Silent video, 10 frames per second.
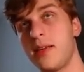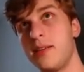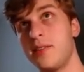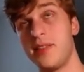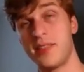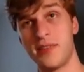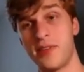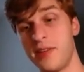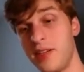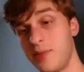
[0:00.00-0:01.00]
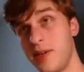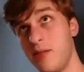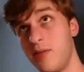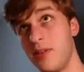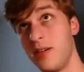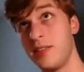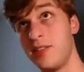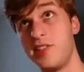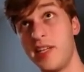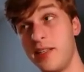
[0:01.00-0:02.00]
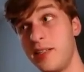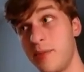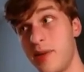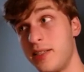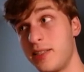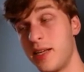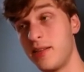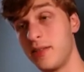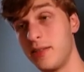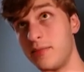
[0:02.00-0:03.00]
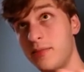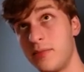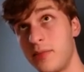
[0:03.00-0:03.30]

And so this is a very nice way to, or, uh, to chain commands together and